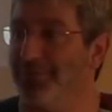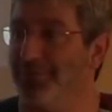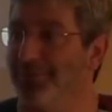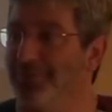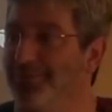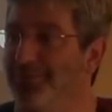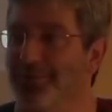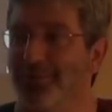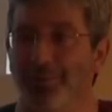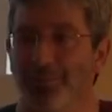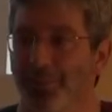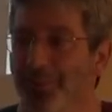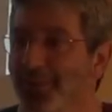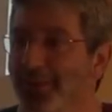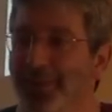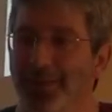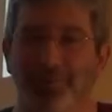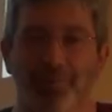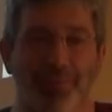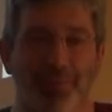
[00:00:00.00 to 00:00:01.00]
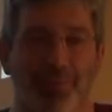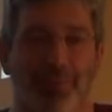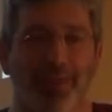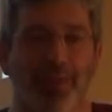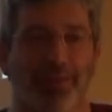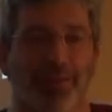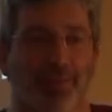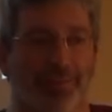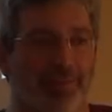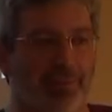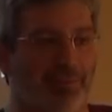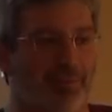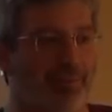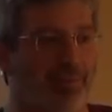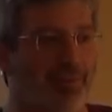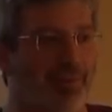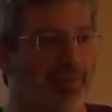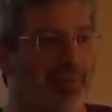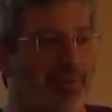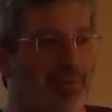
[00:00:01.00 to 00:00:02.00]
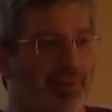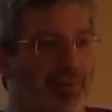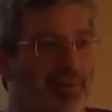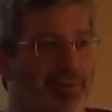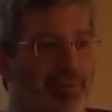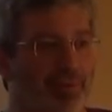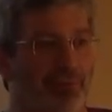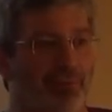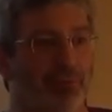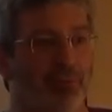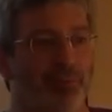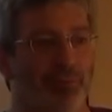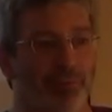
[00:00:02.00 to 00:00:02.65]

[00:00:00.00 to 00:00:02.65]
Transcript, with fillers: Let's start playing with the data. Let's do